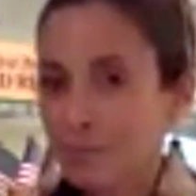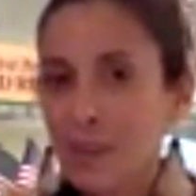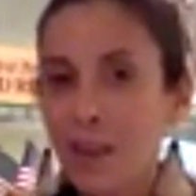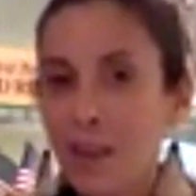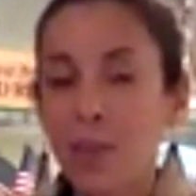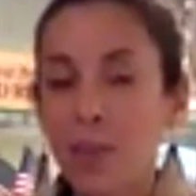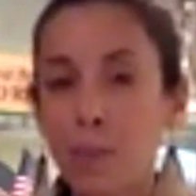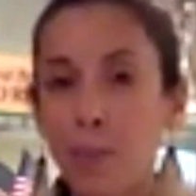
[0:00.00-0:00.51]

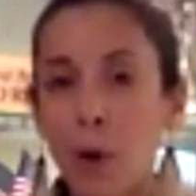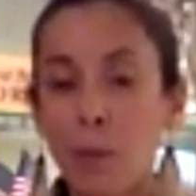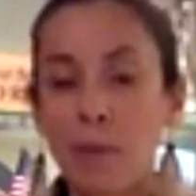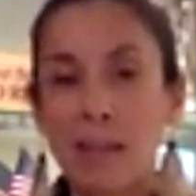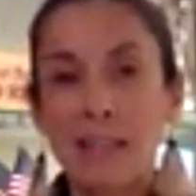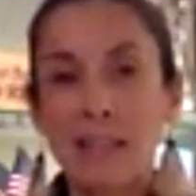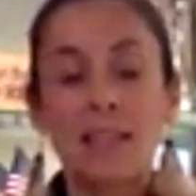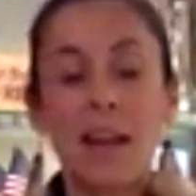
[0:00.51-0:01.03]
the
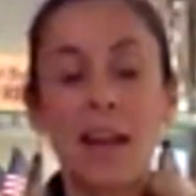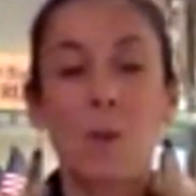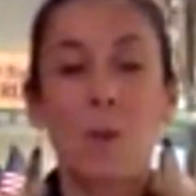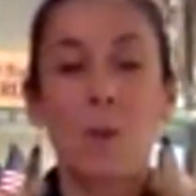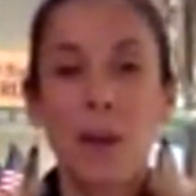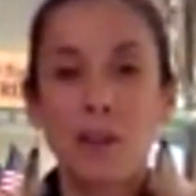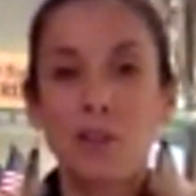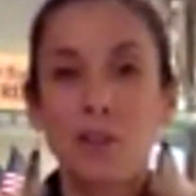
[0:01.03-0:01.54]
Bowmans, I
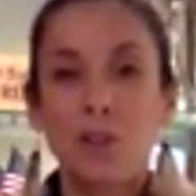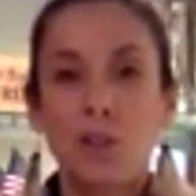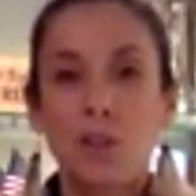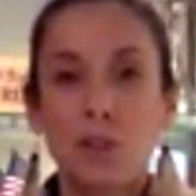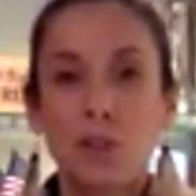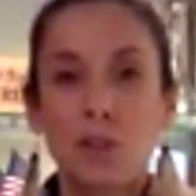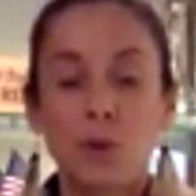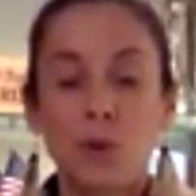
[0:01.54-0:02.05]
went
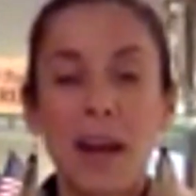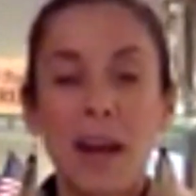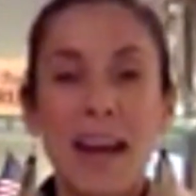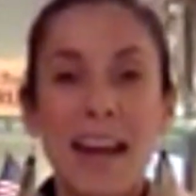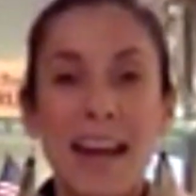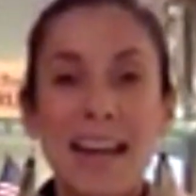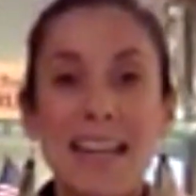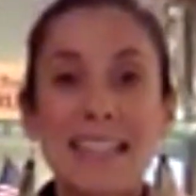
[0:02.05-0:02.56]
to
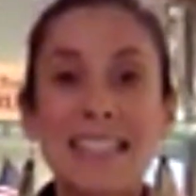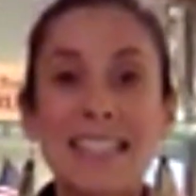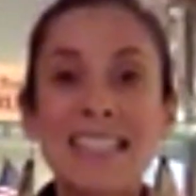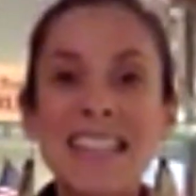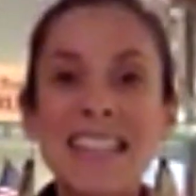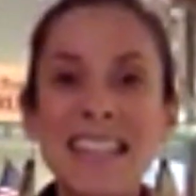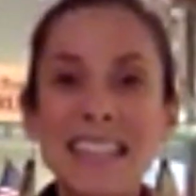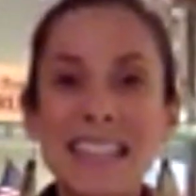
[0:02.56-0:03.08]
a
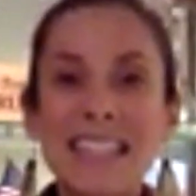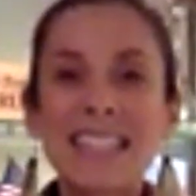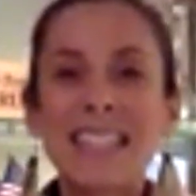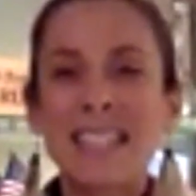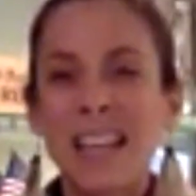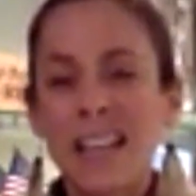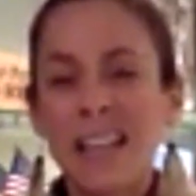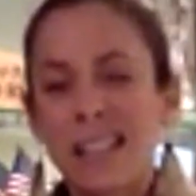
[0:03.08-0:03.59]
tequila
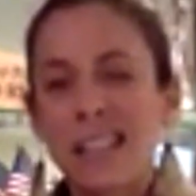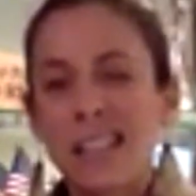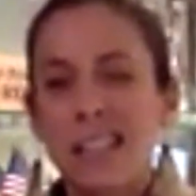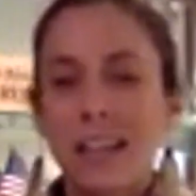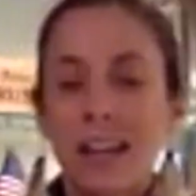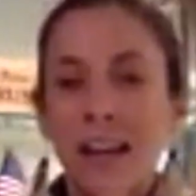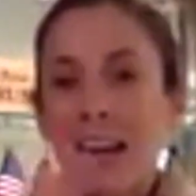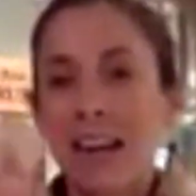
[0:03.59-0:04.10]

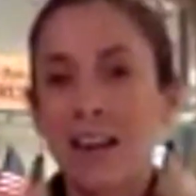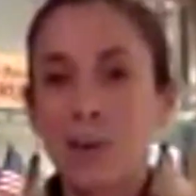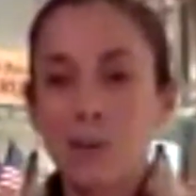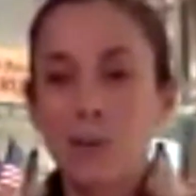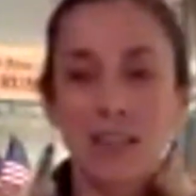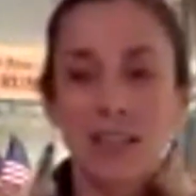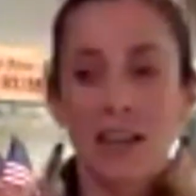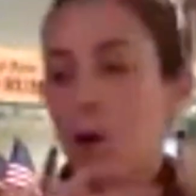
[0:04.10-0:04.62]
tasting, and it
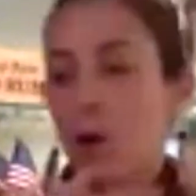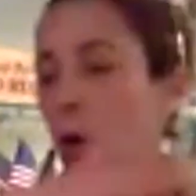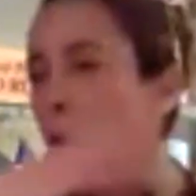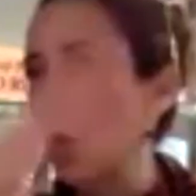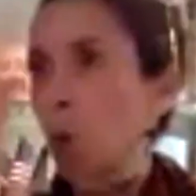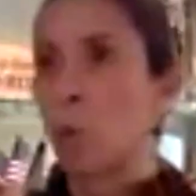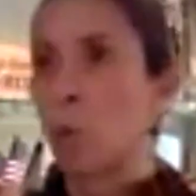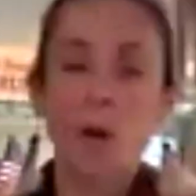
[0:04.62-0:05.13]
was like a
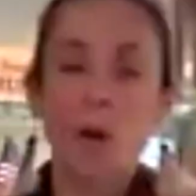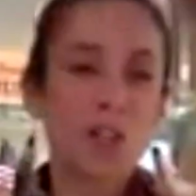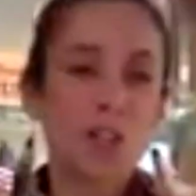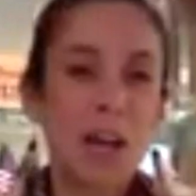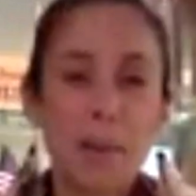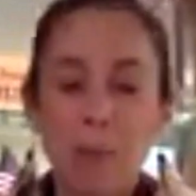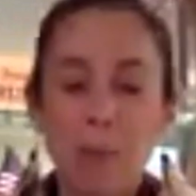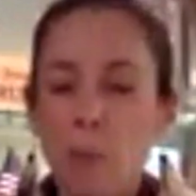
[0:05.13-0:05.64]
whole
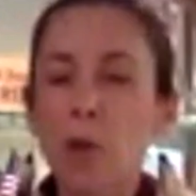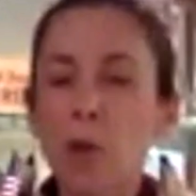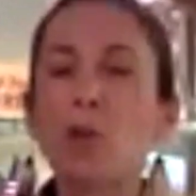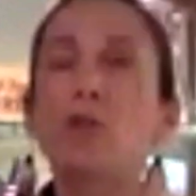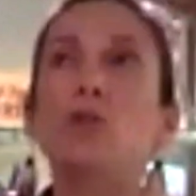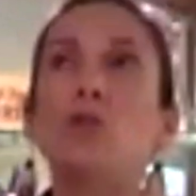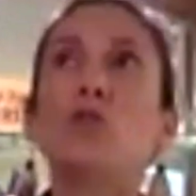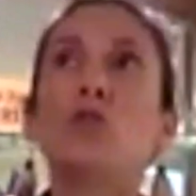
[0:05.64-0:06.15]
workshop, and we
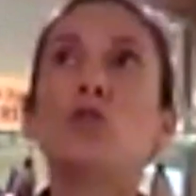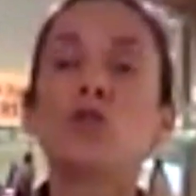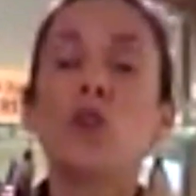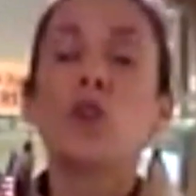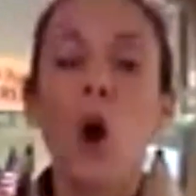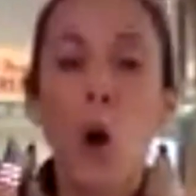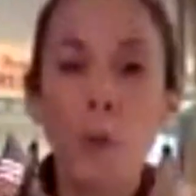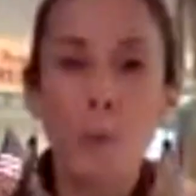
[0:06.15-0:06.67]
learned
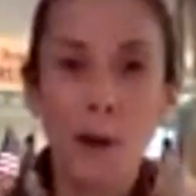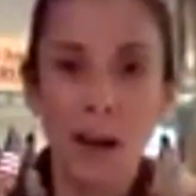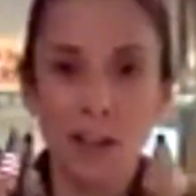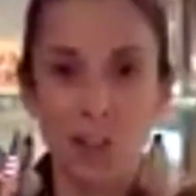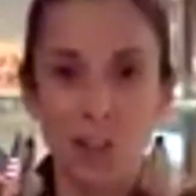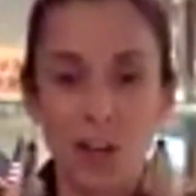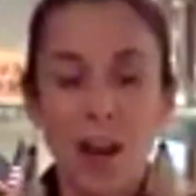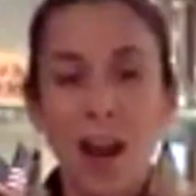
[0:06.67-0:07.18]
so much
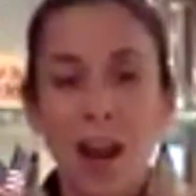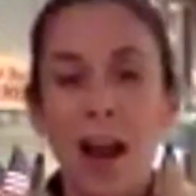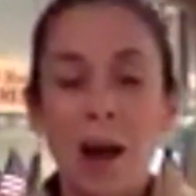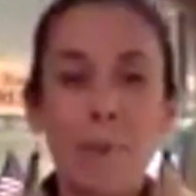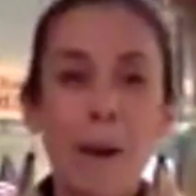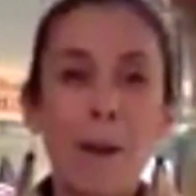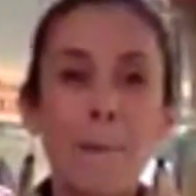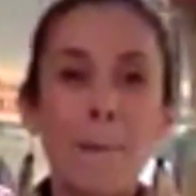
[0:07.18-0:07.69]

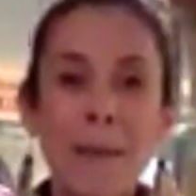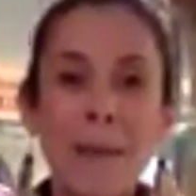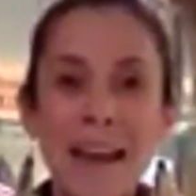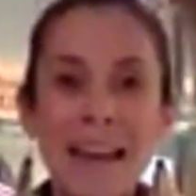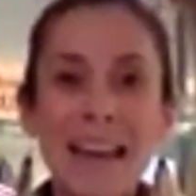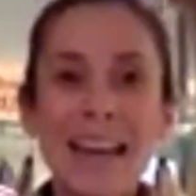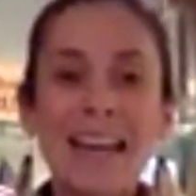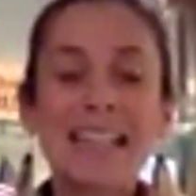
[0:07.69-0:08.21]
about
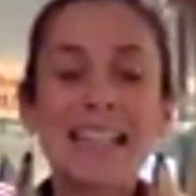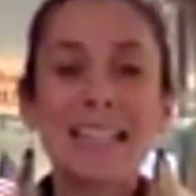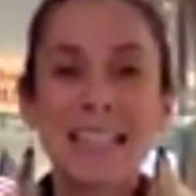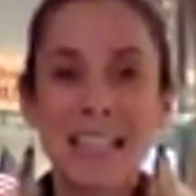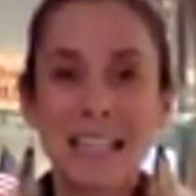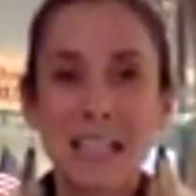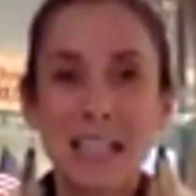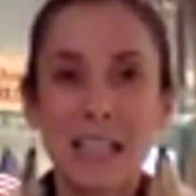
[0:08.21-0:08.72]
making
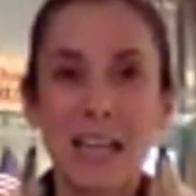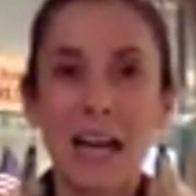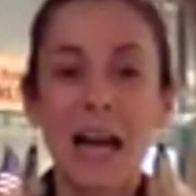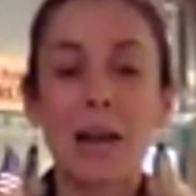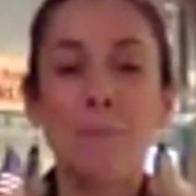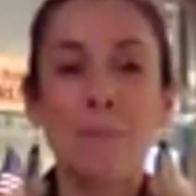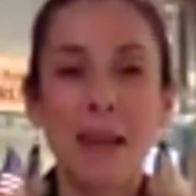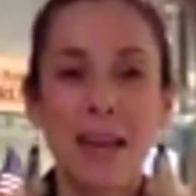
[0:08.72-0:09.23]
tequila
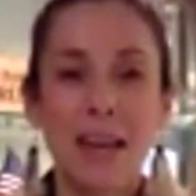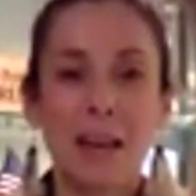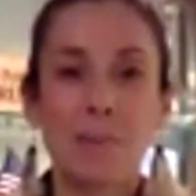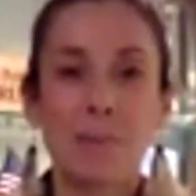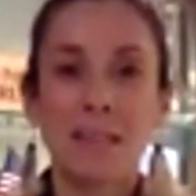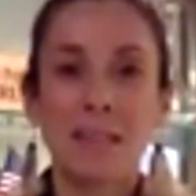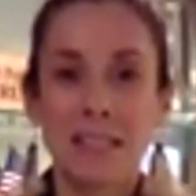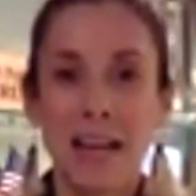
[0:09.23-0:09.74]
and making
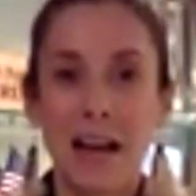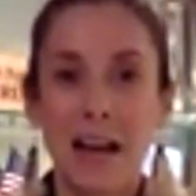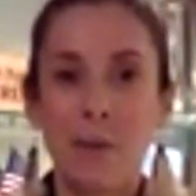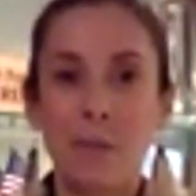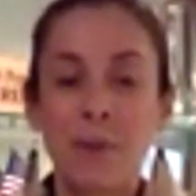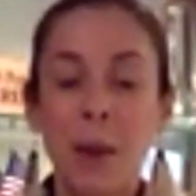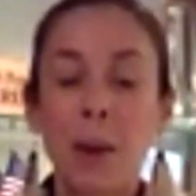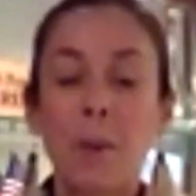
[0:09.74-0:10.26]
mezcal.
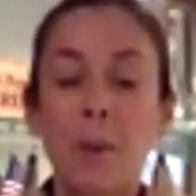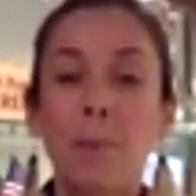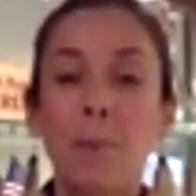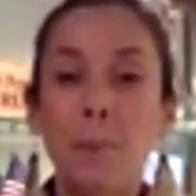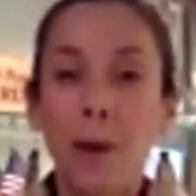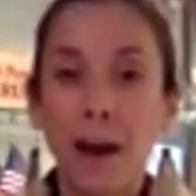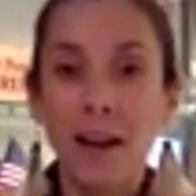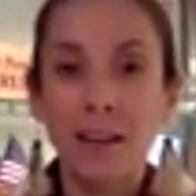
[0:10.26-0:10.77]

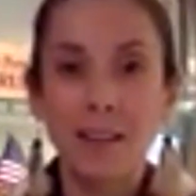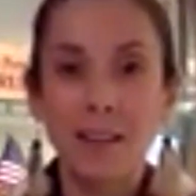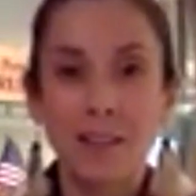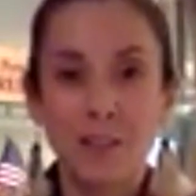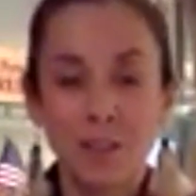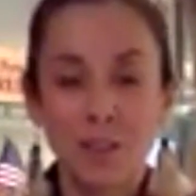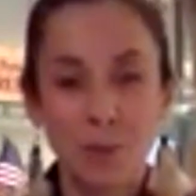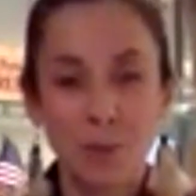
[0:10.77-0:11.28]
But
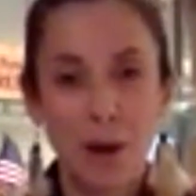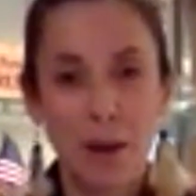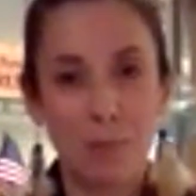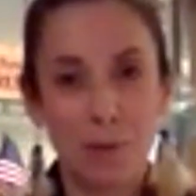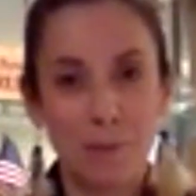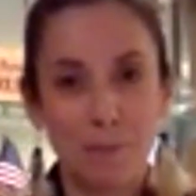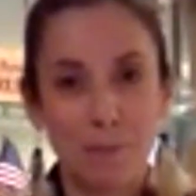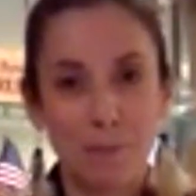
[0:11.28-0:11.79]
here's the problem.